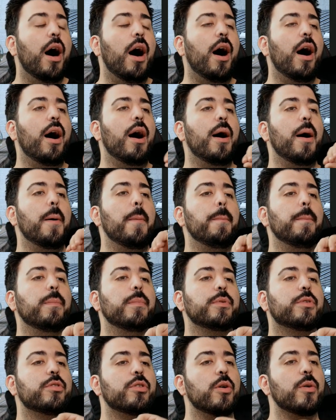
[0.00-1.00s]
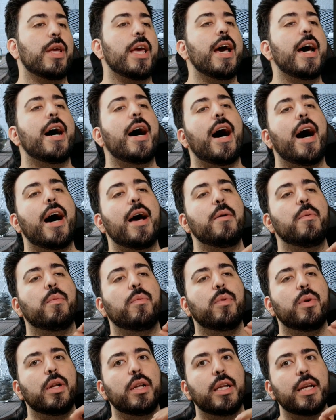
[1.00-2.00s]
Um, so yeah,
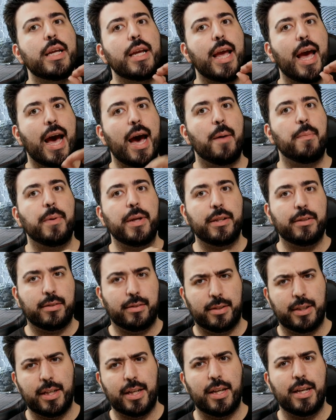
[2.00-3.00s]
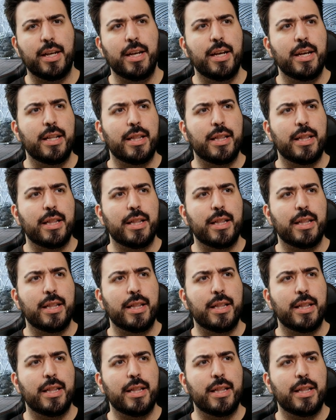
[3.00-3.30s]
I'm really happy to see